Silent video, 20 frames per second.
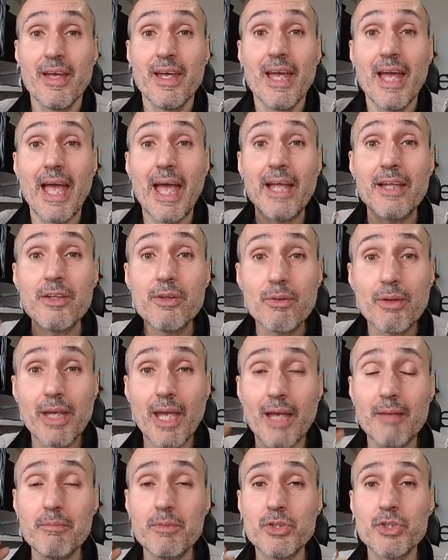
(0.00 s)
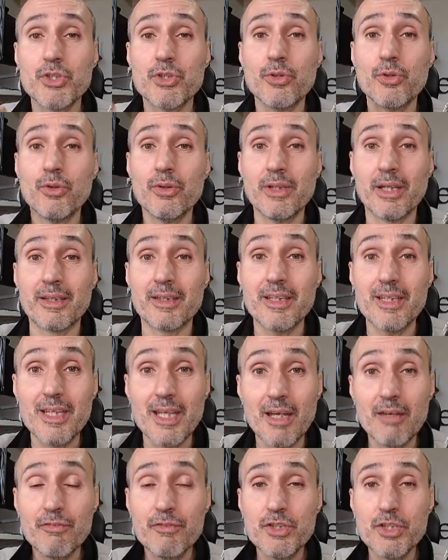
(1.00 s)
And you can be sure that
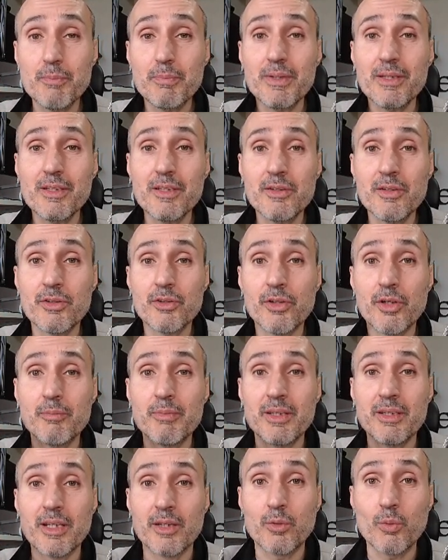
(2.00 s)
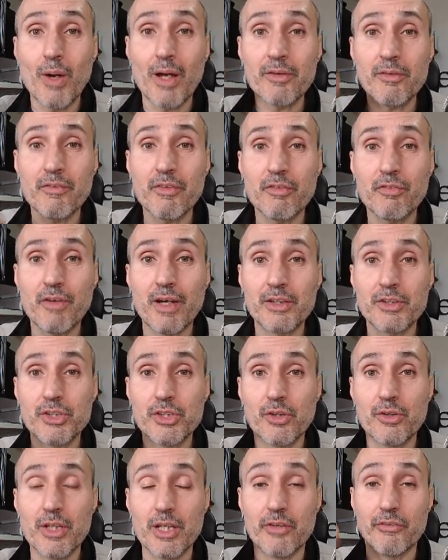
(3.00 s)
if GPT determines that one of the
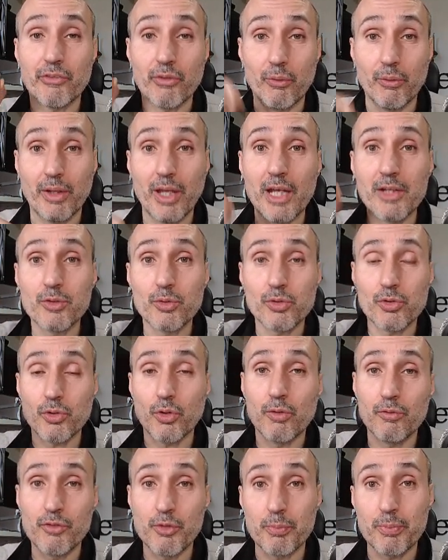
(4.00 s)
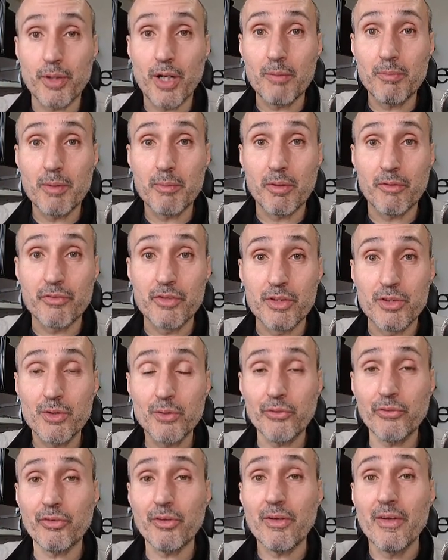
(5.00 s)
function is okay to solve the problem of the
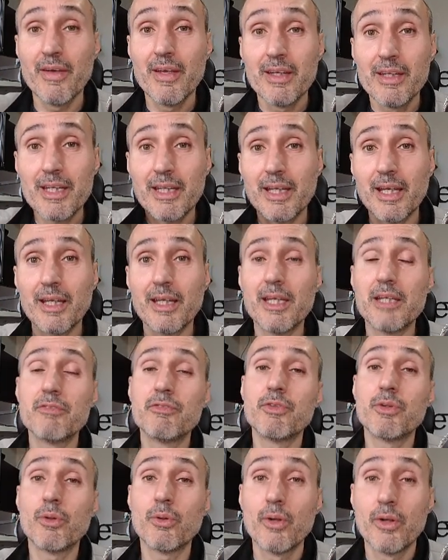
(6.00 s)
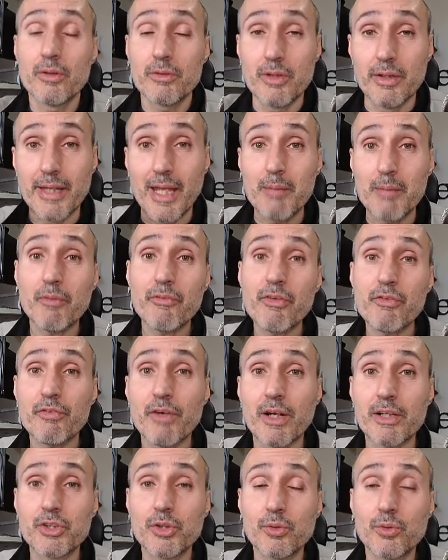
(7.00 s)
user, it can give you the name of the
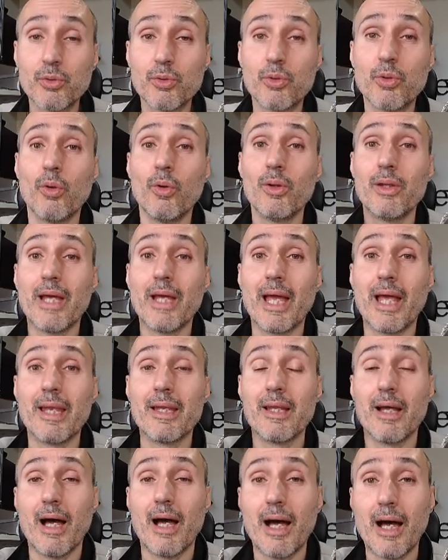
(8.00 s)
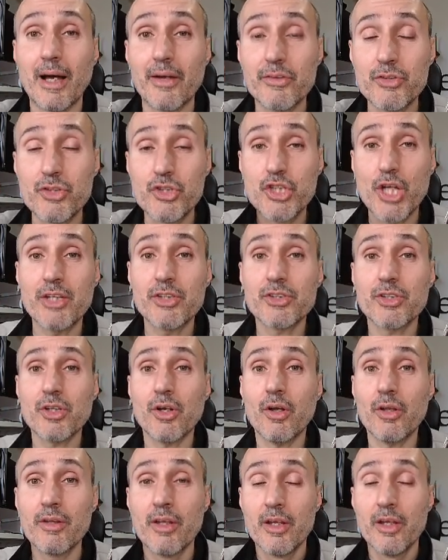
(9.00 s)
function to call and a
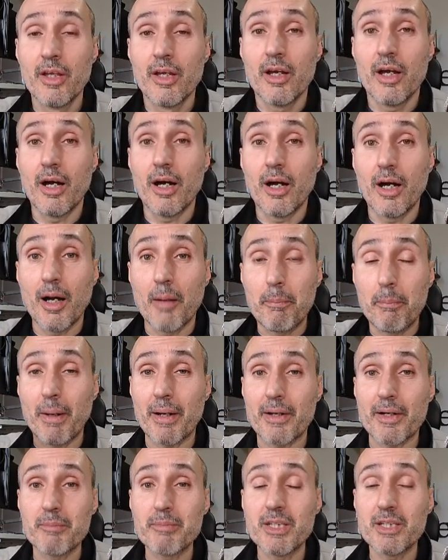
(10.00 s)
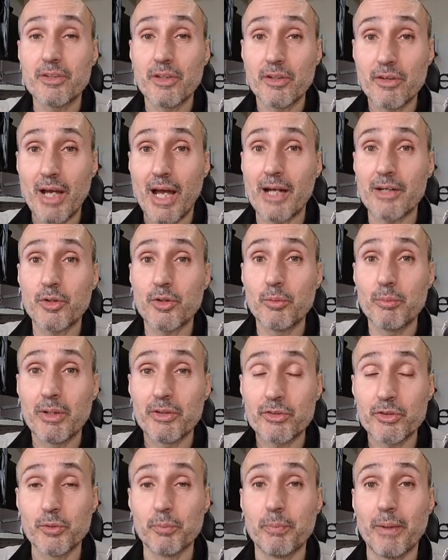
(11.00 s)
JSON parameter
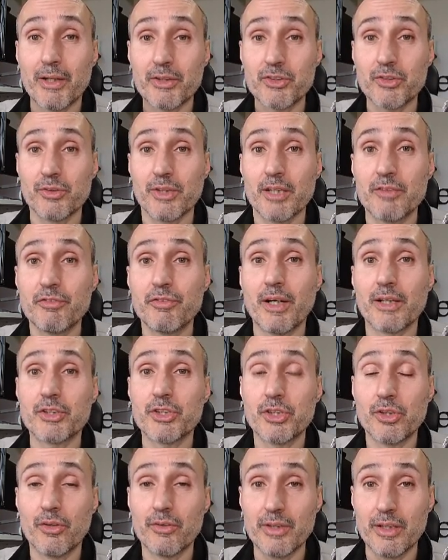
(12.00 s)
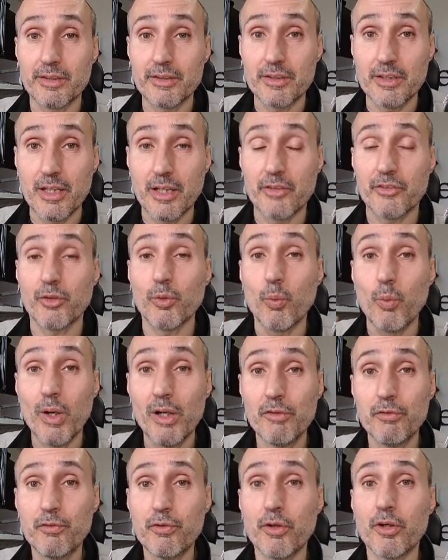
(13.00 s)
arguments to pass to that function that is
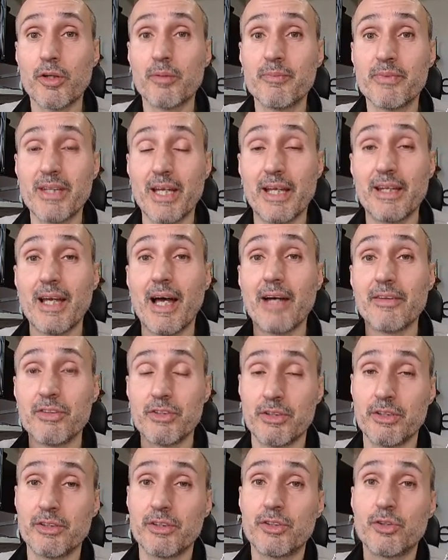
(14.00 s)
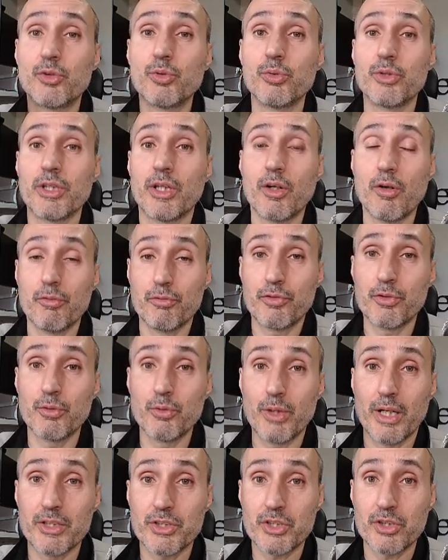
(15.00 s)
well-formed and adherent to the
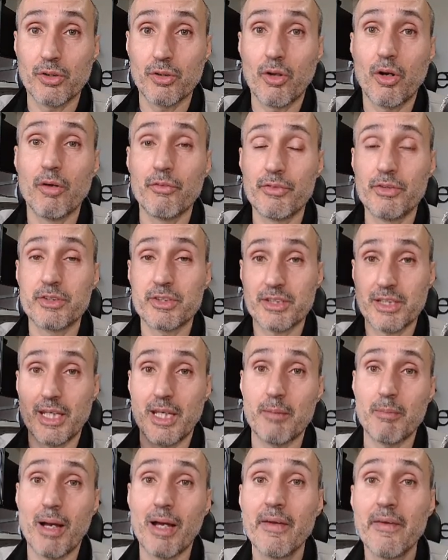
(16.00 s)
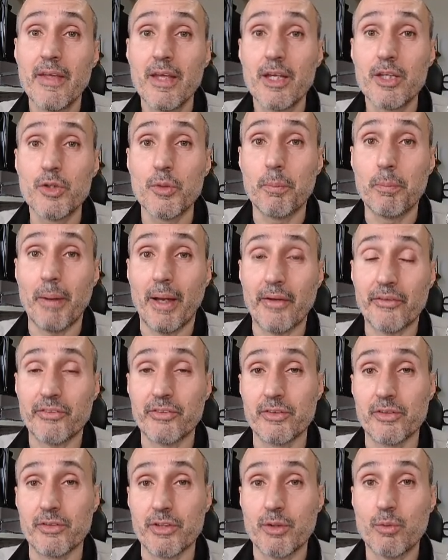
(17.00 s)
configuration of the schema you passed
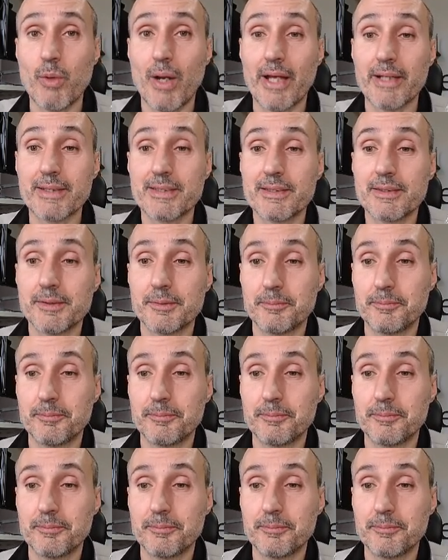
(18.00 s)
in the request.